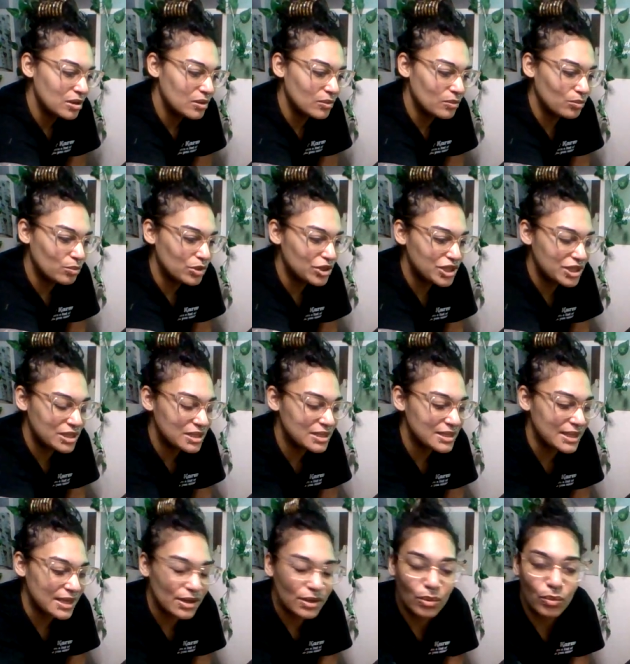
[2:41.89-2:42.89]
wishes
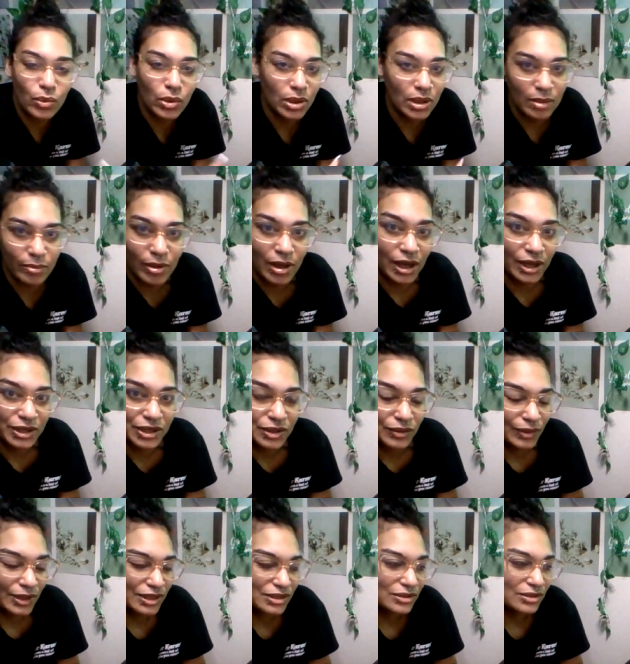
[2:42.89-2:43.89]
ill will upon you, right?